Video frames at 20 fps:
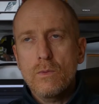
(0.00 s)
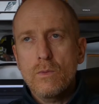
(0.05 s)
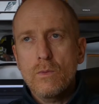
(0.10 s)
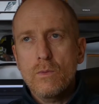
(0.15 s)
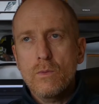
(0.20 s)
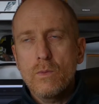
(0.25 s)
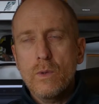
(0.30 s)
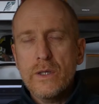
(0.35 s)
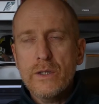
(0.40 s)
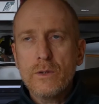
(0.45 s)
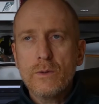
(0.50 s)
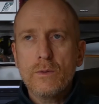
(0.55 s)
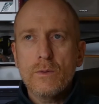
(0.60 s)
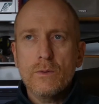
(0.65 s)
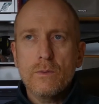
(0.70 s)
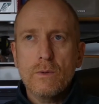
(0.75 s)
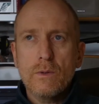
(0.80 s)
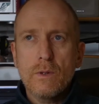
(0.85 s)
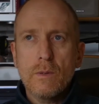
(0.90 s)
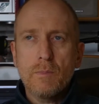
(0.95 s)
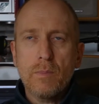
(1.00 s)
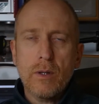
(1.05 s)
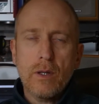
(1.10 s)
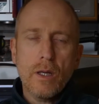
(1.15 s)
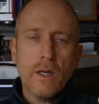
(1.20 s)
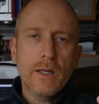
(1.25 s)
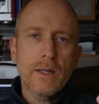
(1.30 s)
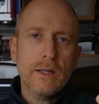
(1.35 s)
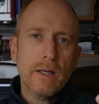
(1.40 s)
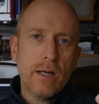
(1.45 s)
when you
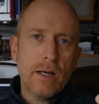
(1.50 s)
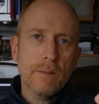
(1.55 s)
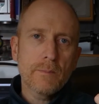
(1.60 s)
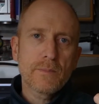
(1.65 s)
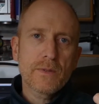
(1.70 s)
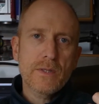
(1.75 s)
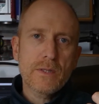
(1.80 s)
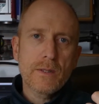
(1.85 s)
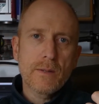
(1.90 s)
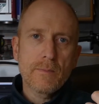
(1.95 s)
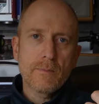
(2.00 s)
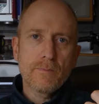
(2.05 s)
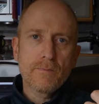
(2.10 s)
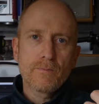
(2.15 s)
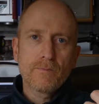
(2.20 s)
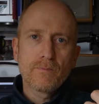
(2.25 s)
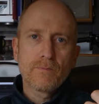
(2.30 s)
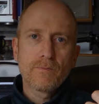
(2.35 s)
apply amp sim